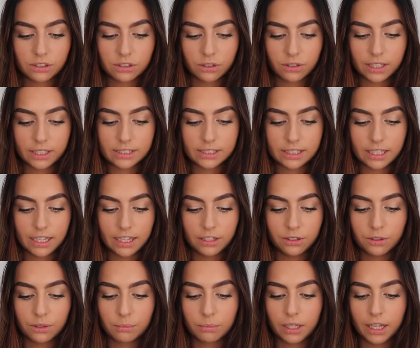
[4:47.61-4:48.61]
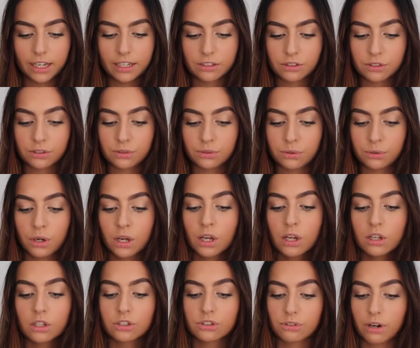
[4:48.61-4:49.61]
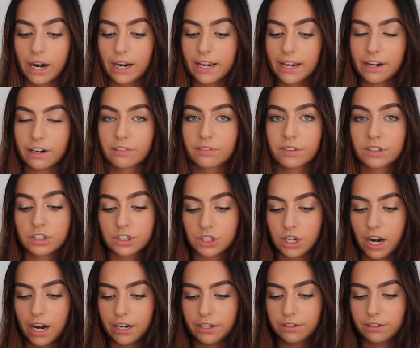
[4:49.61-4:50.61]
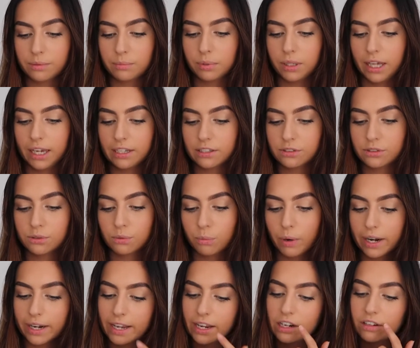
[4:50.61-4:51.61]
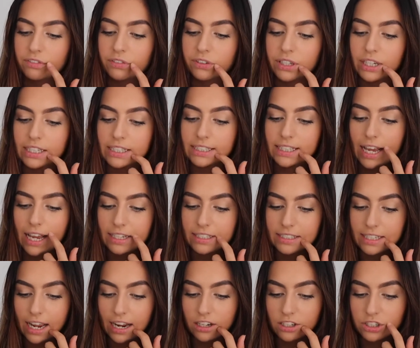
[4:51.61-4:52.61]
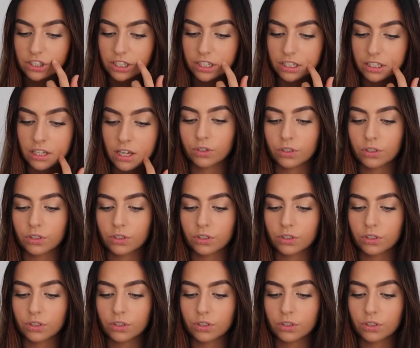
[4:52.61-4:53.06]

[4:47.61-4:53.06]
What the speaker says: So they say you can apply it to dry hair for shine, you can apply it to wet hair for an intense action,